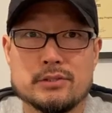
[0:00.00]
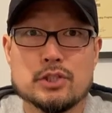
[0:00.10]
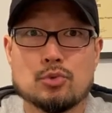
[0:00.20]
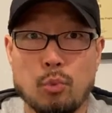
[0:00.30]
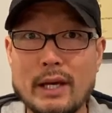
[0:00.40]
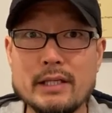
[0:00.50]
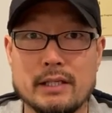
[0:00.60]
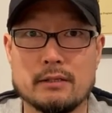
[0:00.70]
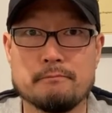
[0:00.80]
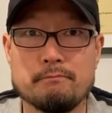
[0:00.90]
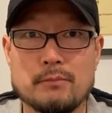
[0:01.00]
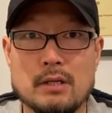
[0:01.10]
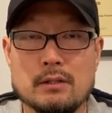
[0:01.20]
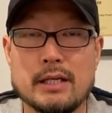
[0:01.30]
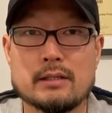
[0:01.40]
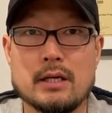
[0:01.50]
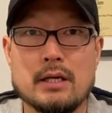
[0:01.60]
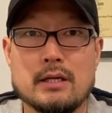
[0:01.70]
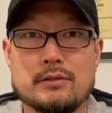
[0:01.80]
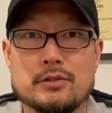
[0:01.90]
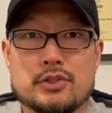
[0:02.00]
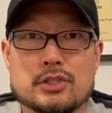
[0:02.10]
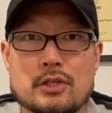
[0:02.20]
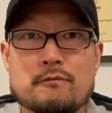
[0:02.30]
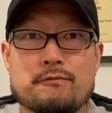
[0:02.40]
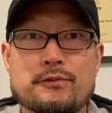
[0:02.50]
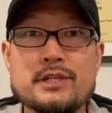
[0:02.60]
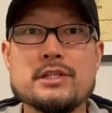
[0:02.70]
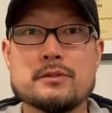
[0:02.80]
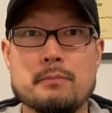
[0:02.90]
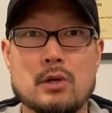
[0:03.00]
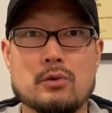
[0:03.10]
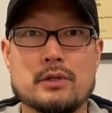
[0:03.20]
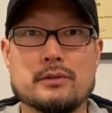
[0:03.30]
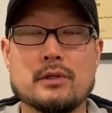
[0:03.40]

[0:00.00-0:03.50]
they're just waiting. Like, they're just in freeze mode.